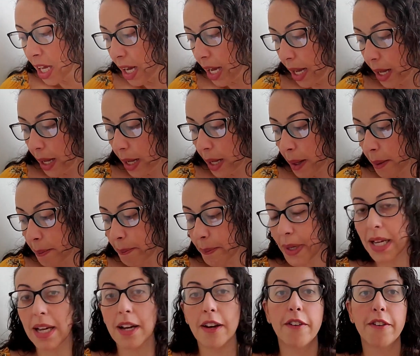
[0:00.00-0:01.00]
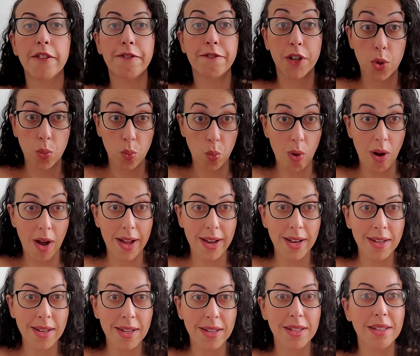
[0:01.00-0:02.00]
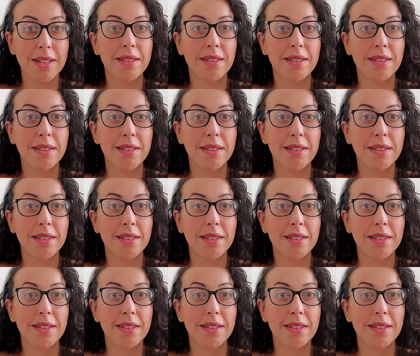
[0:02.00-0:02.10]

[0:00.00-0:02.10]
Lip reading: For one,